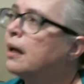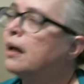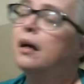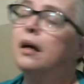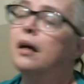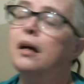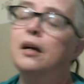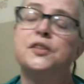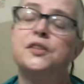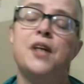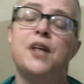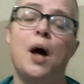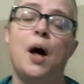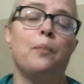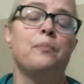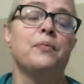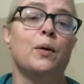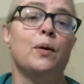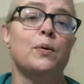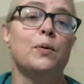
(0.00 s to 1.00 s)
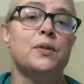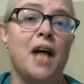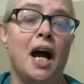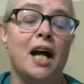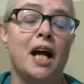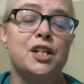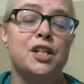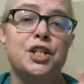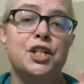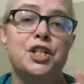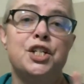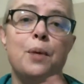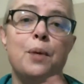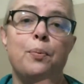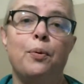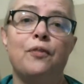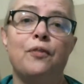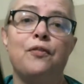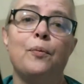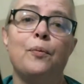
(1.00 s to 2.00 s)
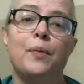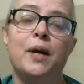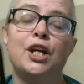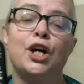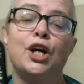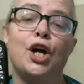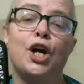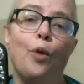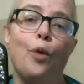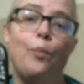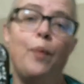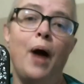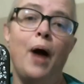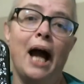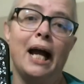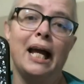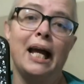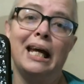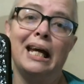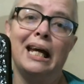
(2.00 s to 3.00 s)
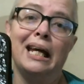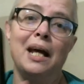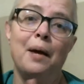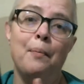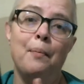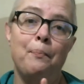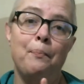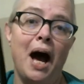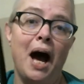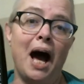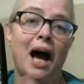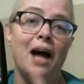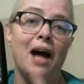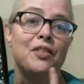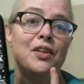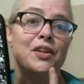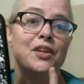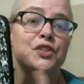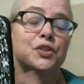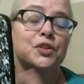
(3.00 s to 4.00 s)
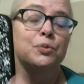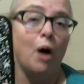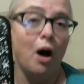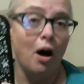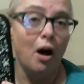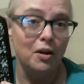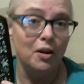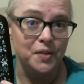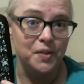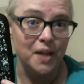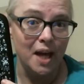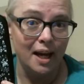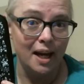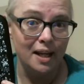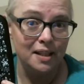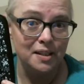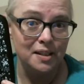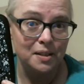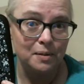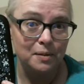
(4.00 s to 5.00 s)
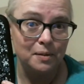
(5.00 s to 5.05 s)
So it was actually cheaper for me to go back in and buy the small set,